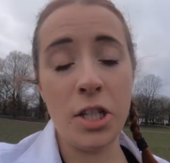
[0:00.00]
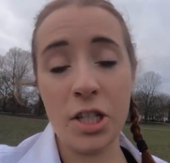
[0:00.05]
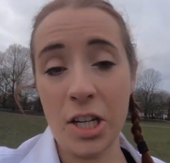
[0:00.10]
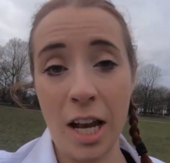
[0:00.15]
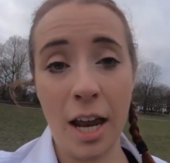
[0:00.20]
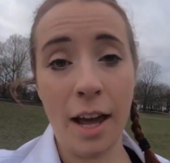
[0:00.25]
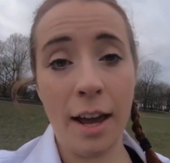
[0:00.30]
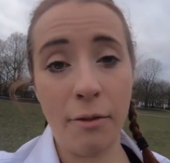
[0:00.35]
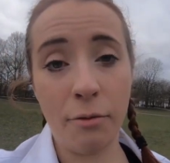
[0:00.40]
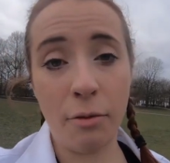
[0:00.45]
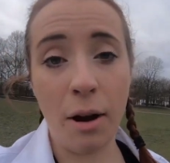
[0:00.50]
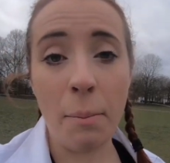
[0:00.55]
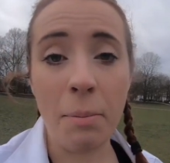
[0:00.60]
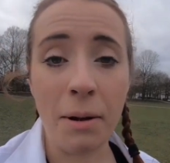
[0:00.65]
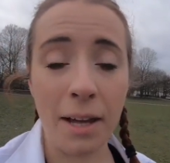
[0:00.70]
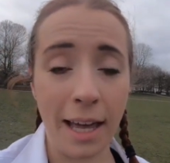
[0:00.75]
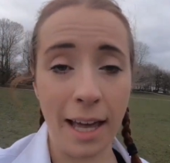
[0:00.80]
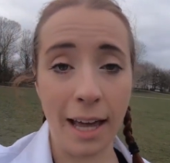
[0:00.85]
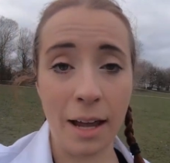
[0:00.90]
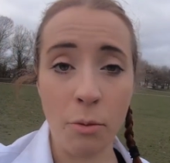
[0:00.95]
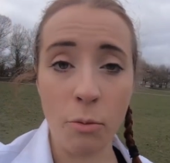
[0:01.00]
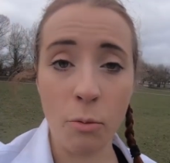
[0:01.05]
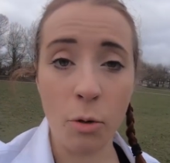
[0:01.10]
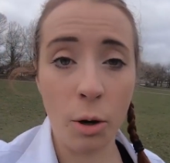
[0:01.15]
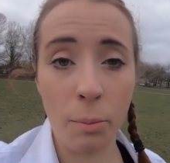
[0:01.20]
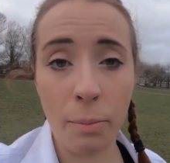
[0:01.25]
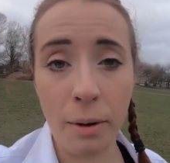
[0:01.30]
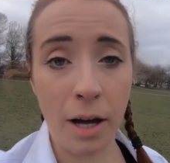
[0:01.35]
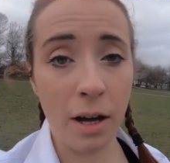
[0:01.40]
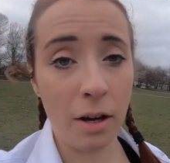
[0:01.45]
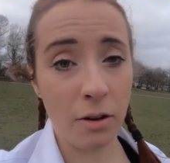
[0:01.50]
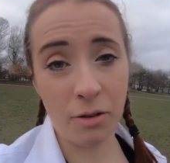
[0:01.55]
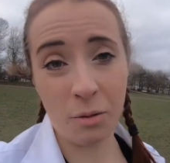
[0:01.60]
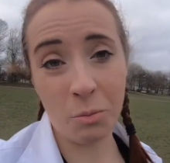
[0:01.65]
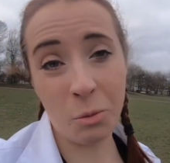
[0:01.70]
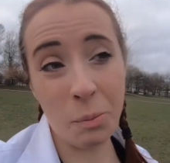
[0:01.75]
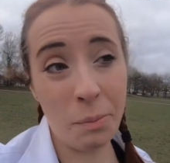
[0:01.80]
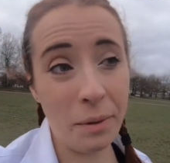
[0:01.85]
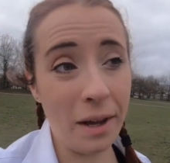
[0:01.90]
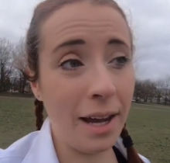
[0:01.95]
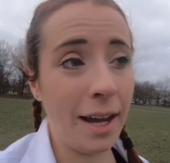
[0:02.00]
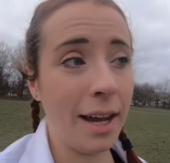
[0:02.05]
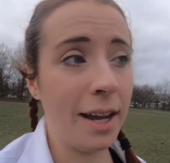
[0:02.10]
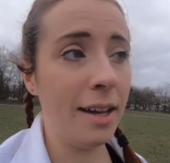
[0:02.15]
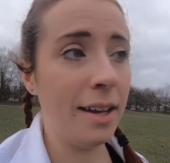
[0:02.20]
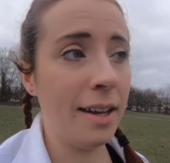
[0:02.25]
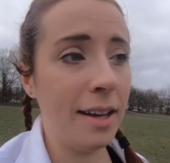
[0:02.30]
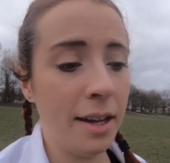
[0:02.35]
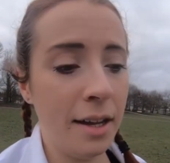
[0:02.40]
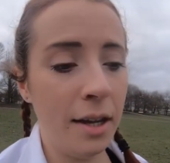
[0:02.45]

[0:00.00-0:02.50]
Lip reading: to like replicate what park run would be,